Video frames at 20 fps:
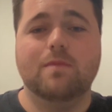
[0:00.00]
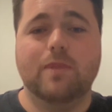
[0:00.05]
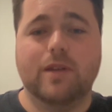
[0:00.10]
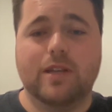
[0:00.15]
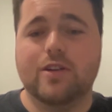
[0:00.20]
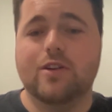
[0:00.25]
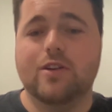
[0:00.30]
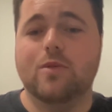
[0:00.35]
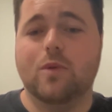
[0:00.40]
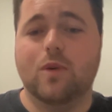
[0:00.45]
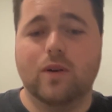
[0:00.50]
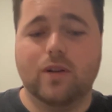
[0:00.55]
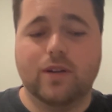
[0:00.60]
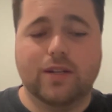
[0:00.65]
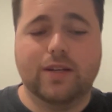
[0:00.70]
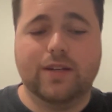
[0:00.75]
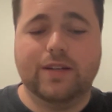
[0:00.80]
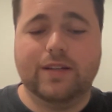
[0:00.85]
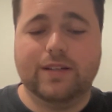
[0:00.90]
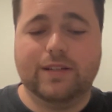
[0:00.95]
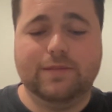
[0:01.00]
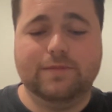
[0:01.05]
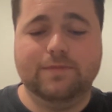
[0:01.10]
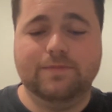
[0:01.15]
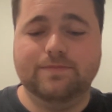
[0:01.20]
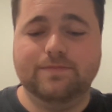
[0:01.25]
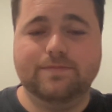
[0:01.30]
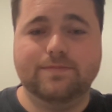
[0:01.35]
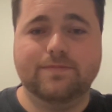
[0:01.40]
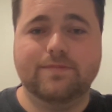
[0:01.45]
but you know what?
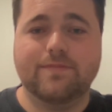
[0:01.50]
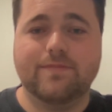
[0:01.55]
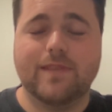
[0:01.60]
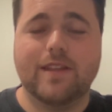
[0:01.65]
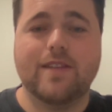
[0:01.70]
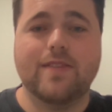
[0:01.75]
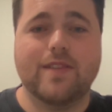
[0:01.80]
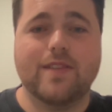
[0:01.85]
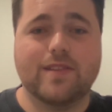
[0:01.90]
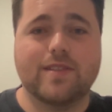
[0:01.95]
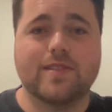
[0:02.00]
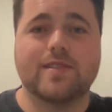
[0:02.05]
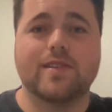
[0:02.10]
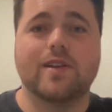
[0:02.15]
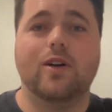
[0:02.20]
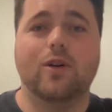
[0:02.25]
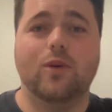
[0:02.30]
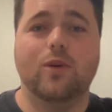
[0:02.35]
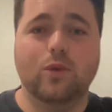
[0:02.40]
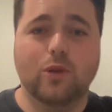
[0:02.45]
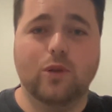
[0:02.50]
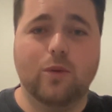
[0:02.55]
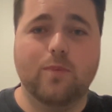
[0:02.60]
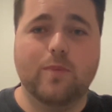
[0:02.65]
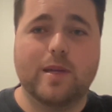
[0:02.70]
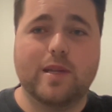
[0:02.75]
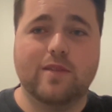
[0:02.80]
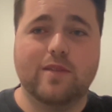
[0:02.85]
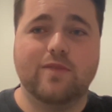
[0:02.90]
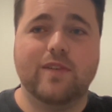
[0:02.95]
This is a whole
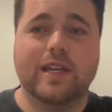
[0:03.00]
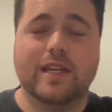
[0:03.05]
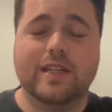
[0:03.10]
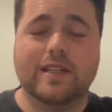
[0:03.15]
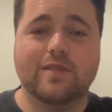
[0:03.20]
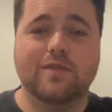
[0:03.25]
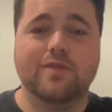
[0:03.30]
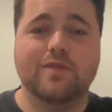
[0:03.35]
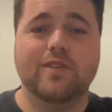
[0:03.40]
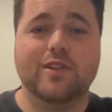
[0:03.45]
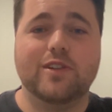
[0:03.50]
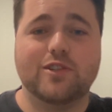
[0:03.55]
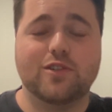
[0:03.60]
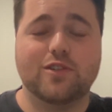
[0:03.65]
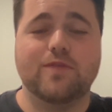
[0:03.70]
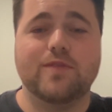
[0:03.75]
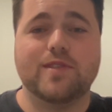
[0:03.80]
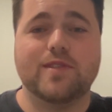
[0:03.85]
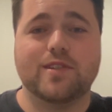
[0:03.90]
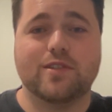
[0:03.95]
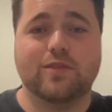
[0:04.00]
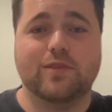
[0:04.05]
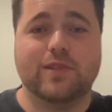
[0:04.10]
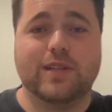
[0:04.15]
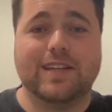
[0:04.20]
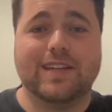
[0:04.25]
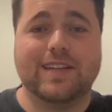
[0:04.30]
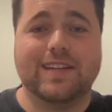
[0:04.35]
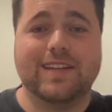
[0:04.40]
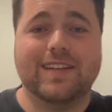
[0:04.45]
lot better for Eddie to finish off his
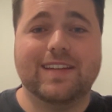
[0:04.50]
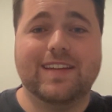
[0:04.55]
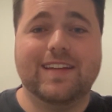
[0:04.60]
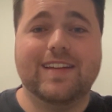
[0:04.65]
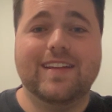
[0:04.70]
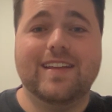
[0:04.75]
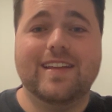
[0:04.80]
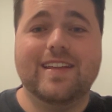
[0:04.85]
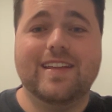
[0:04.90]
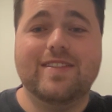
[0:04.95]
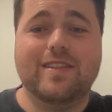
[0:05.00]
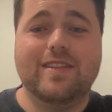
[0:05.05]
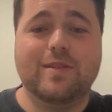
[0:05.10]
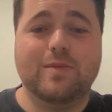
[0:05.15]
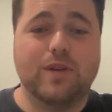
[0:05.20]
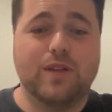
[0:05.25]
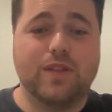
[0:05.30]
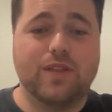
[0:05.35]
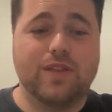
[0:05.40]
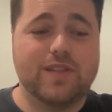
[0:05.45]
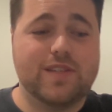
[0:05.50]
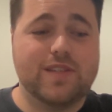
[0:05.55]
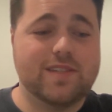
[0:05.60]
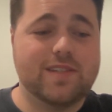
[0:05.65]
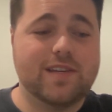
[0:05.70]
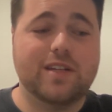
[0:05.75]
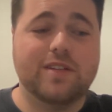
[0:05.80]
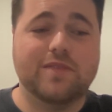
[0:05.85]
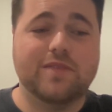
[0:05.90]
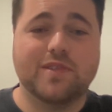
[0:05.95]
career than with the
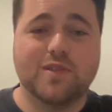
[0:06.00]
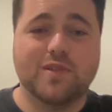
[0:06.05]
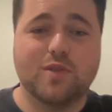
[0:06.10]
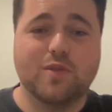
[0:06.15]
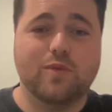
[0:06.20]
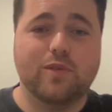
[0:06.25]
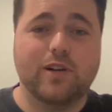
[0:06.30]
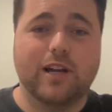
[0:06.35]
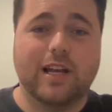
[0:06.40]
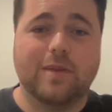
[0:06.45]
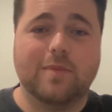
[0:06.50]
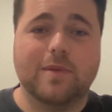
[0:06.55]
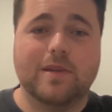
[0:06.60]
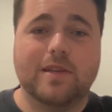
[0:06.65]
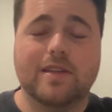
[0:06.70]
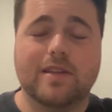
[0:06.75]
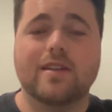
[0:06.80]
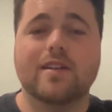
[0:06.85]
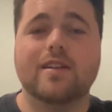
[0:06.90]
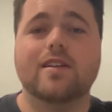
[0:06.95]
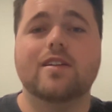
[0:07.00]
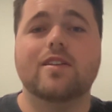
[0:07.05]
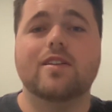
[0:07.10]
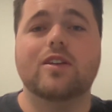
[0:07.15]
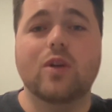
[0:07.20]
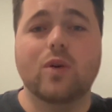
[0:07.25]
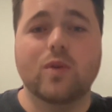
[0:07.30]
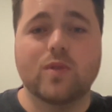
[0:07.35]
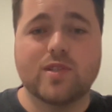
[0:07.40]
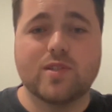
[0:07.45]
state of Super Rugby
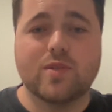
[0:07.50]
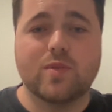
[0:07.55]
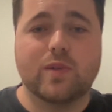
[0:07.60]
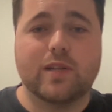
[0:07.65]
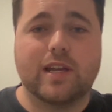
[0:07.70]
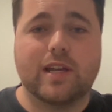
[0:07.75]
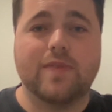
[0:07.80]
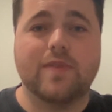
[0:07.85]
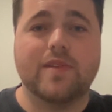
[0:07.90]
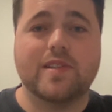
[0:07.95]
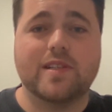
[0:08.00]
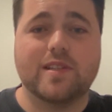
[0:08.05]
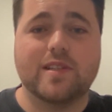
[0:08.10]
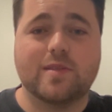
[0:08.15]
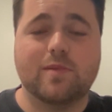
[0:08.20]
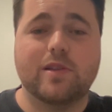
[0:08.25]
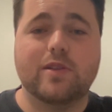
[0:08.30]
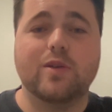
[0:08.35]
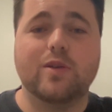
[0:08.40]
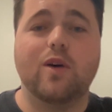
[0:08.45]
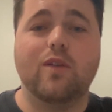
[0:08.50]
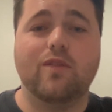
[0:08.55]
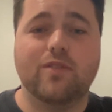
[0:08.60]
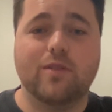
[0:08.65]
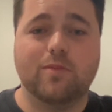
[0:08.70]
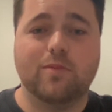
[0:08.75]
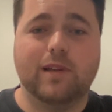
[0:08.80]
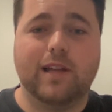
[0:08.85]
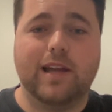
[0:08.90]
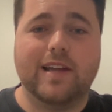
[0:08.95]
not sorting out the discipline of
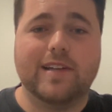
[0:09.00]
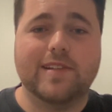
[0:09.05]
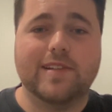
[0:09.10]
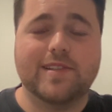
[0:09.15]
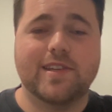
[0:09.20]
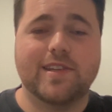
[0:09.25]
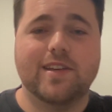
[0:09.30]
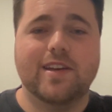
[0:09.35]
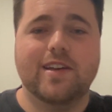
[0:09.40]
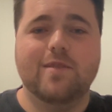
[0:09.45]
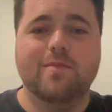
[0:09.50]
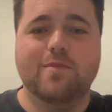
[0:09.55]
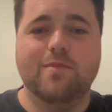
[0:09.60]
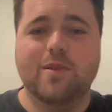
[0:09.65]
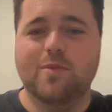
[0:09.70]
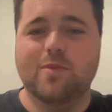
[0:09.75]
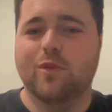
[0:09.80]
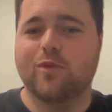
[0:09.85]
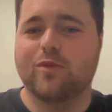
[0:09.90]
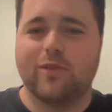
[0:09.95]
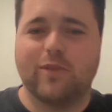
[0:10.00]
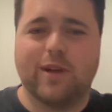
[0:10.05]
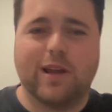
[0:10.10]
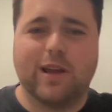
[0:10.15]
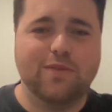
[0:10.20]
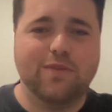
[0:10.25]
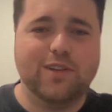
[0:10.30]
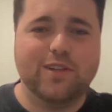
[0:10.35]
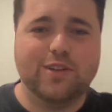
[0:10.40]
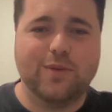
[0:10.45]
the players. Bit more of a
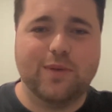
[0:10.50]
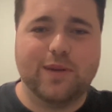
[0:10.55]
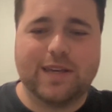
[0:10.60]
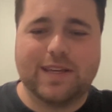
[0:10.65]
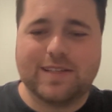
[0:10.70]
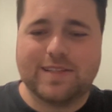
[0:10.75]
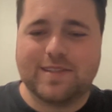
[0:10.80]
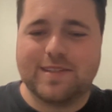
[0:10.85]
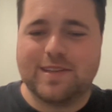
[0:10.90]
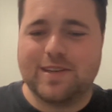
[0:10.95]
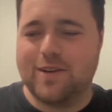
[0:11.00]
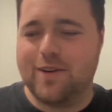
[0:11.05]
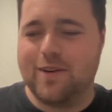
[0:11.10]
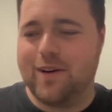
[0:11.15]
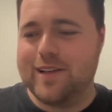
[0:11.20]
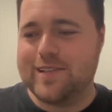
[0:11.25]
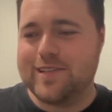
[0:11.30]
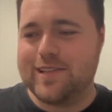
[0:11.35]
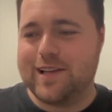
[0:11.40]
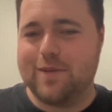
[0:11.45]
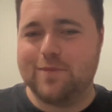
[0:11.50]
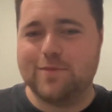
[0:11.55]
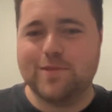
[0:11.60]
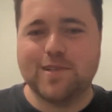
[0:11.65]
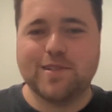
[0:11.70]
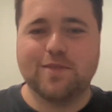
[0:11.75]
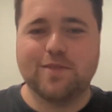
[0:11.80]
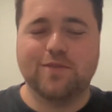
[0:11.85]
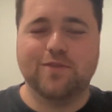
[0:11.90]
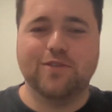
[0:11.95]
rant video, I guess, there, guys.
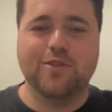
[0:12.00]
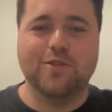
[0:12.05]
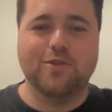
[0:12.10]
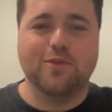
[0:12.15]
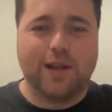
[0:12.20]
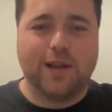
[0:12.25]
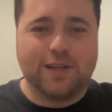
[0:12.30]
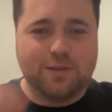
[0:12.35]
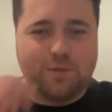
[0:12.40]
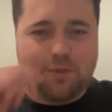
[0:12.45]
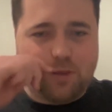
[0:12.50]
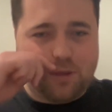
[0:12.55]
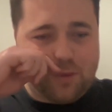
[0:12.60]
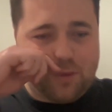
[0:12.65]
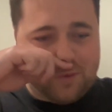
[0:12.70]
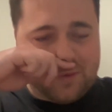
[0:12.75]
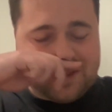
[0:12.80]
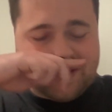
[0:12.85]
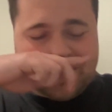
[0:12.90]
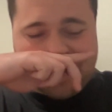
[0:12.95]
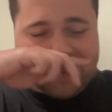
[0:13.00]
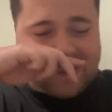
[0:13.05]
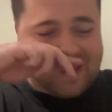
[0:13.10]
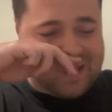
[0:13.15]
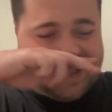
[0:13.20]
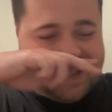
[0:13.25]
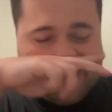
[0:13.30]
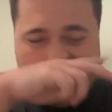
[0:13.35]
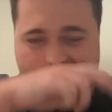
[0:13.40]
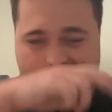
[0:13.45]
Just a few random thoughts that I